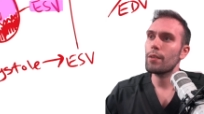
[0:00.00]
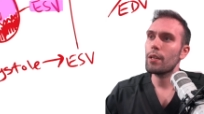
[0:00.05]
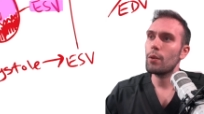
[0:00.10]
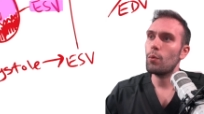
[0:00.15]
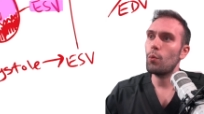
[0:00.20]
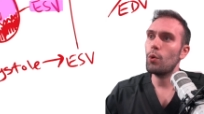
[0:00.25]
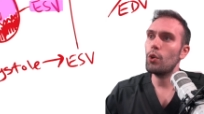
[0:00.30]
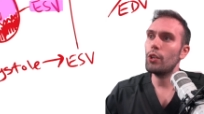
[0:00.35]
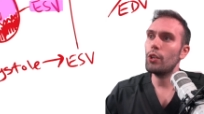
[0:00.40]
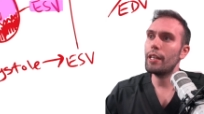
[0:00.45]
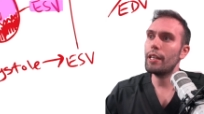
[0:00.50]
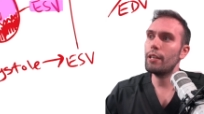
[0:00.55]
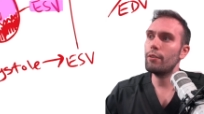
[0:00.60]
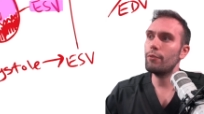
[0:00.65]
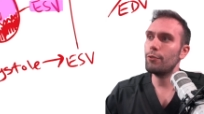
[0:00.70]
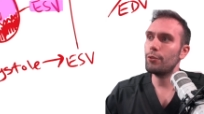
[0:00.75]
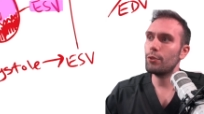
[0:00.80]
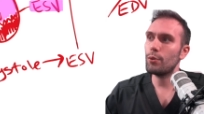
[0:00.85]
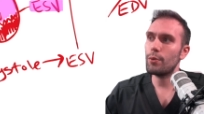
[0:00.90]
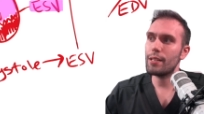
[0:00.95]
will
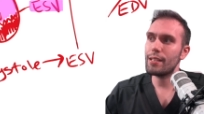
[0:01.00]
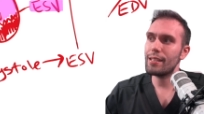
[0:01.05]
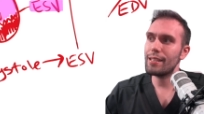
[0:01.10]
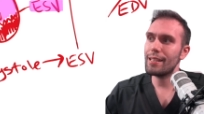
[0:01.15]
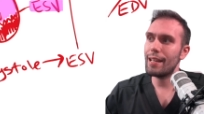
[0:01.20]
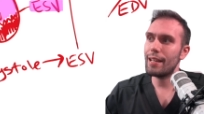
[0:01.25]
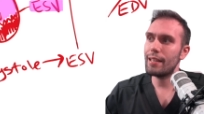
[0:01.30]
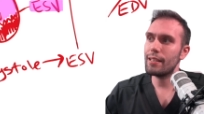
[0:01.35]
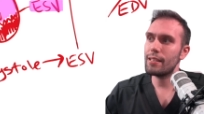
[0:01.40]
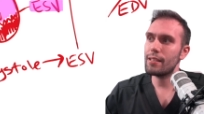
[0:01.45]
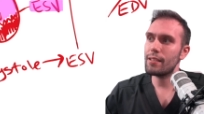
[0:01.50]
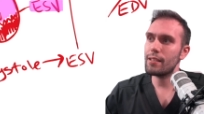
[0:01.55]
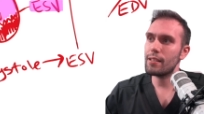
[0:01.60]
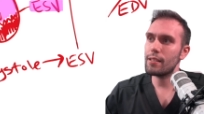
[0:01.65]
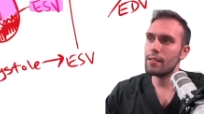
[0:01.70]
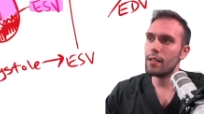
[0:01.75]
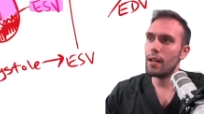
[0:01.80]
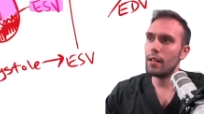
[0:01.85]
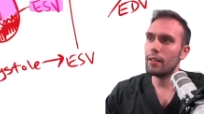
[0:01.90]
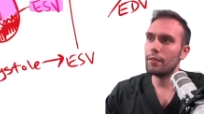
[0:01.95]
influence the end
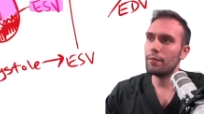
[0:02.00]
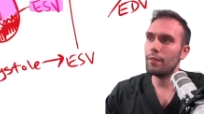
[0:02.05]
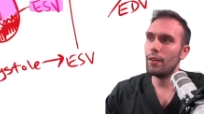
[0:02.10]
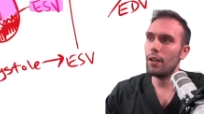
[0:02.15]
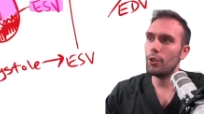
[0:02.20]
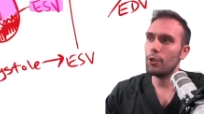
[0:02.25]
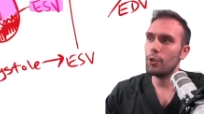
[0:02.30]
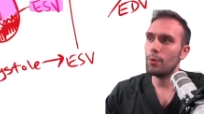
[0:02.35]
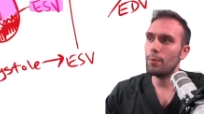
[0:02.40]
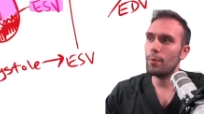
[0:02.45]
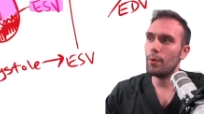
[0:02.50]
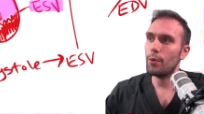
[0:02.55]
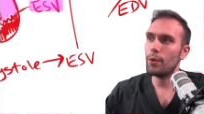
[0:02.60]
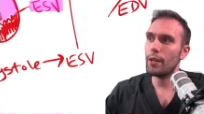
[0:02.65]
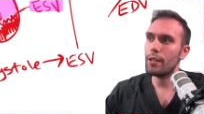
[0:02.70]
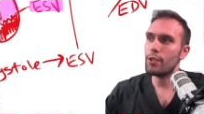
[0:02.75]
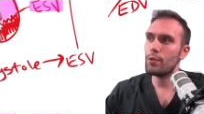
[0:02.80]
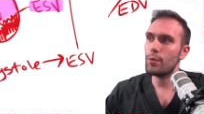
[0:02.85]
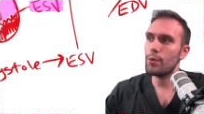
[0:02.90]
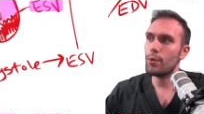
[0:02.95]
systolic volume,
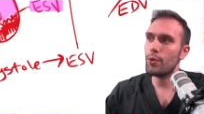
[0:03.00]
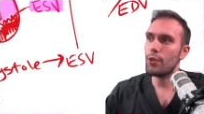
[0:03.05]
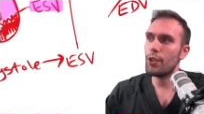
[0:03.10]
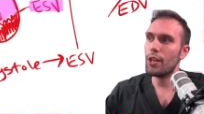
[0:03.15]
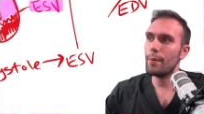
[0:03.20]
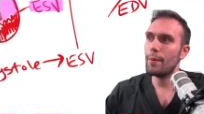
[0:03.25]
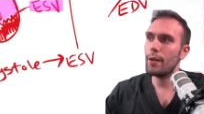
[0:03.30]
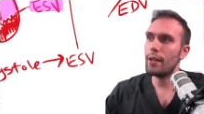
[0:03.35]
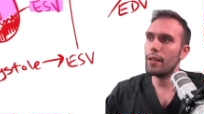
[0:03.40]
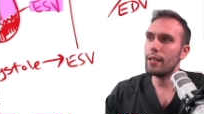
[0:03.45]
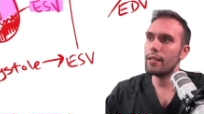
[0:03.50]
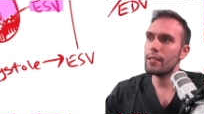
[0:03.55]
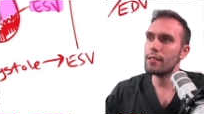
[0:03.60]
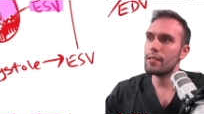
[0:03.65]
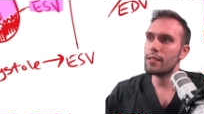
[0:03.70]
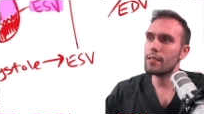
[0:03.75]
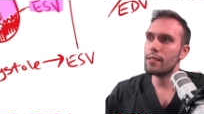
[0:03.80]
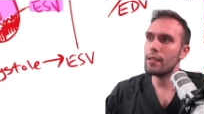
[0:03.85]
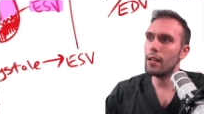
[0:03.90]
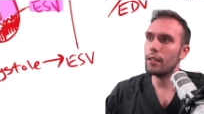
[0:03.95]
okay? So when you think about end
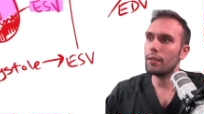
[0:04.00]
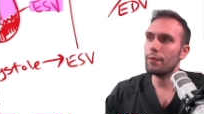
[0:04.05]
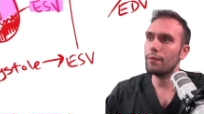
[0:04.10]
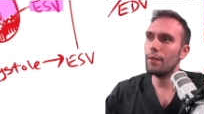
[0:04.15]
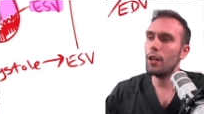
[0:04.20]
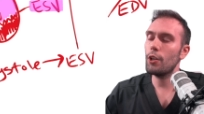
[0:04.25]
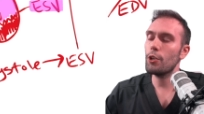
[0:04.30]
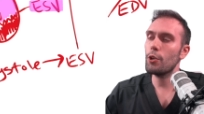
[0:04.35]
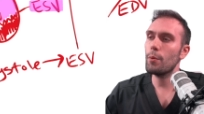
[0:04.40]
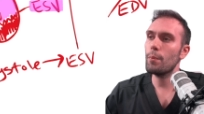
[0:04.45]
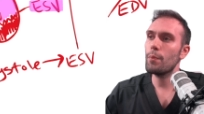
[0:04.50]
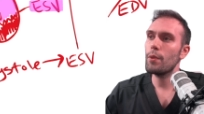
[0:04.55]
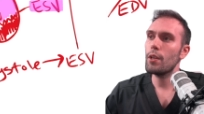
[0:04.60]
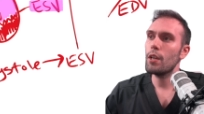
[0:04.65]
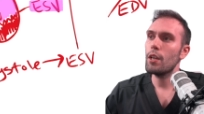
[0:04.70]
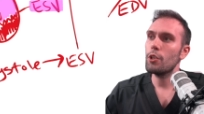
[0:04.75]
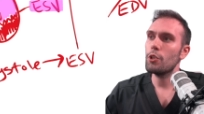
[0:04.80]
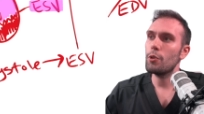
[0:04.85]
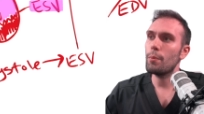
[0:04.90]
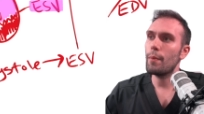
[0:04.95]
systolic volume,
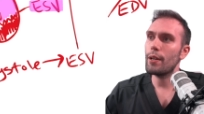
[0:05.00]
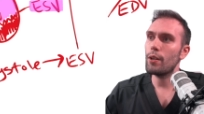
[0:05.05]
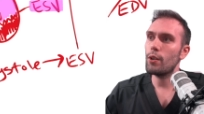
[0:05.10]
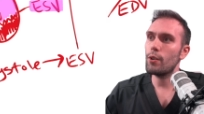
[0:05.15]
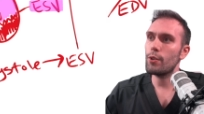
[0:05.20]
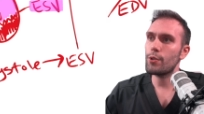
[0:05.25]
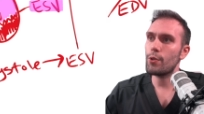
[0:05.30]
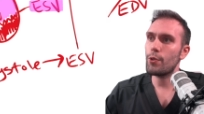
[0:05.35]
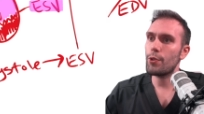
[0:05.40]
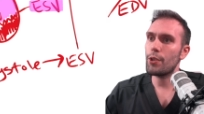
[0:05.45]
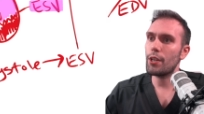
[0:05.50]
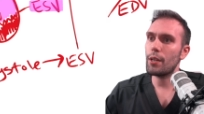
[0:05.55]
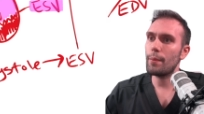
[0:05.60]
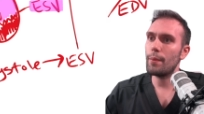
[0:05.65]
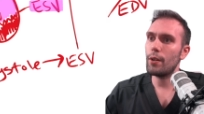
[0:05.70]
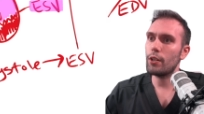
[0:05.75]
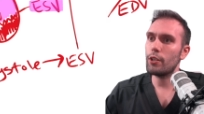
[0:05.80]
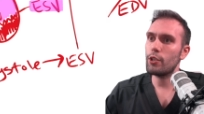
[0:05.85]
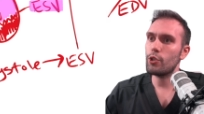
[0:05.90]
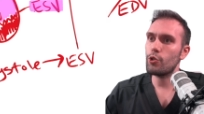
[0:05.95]
you might also think
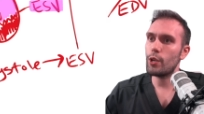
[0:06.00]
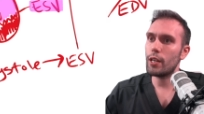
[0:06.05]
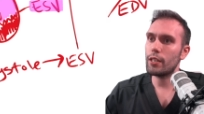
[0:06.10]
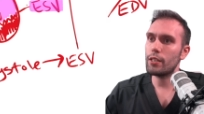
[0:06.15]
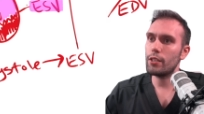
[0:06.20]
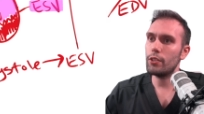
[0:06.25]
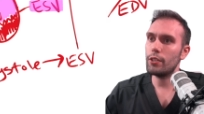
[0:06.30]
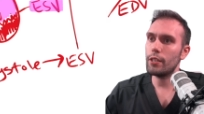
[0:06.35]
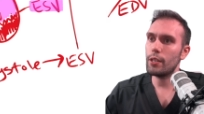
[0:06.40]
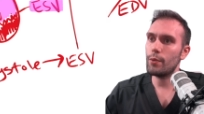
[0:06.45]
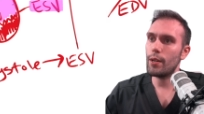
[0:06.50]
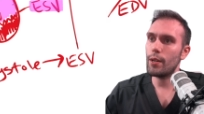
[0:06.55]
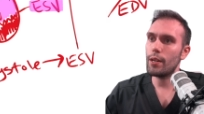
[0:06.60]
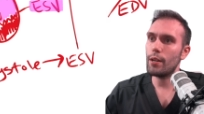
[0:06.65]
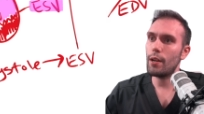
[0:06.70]
about contractility, right?